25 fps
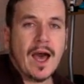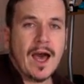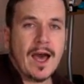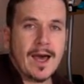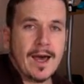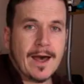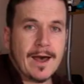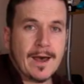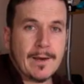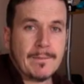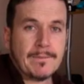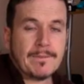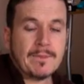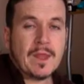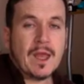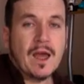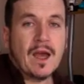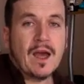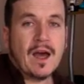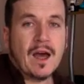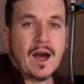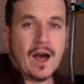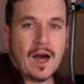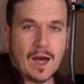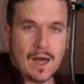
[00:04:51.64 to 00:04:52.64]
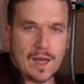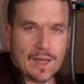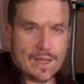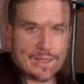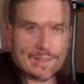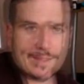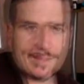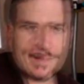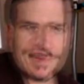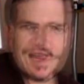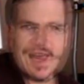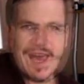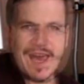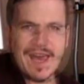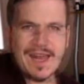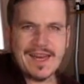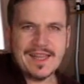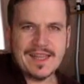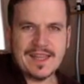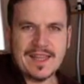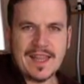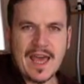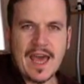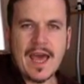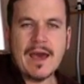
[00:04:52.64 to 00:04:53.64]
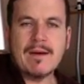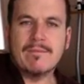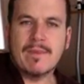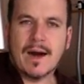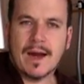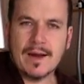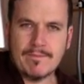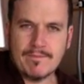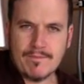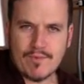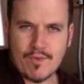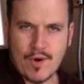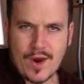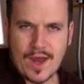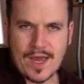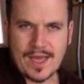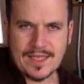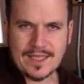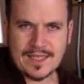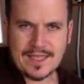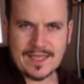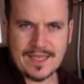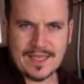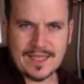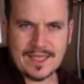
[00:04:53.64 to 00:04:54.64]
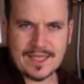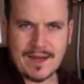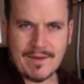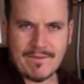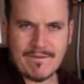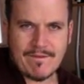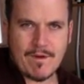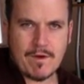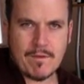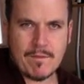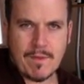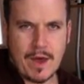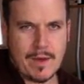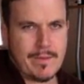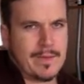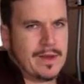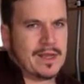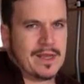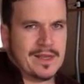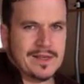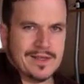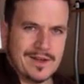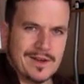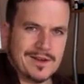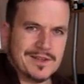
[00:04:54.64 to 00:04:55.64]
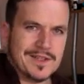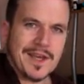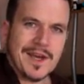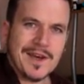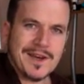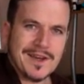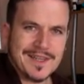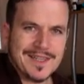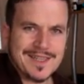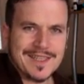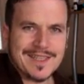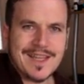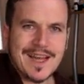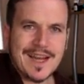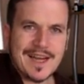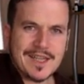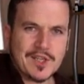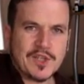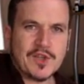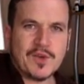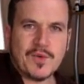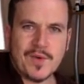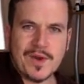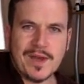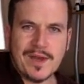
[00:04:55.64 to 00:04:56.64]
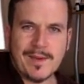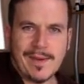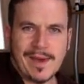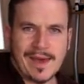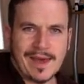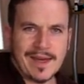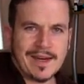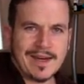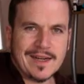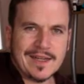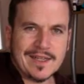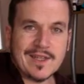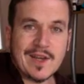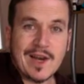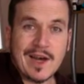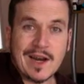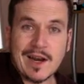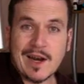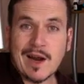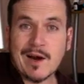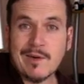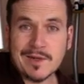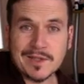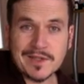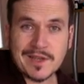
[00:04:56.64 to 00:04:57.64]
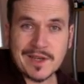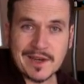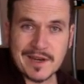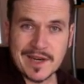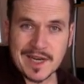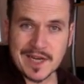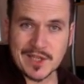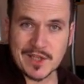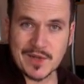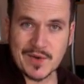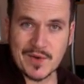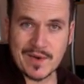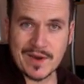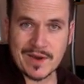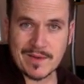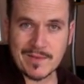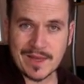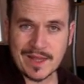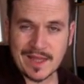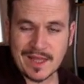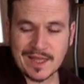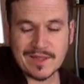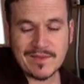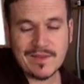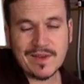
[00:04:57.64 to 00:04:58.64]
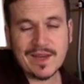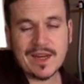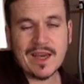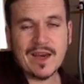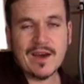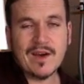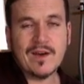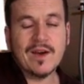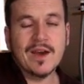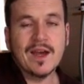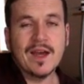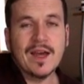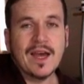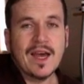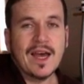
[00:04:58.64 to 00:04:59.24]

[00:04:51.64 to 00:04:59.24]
Edit there. My brain seized up for a moment because I was going to start screaming, and I decided I wasn't going to scream in this video.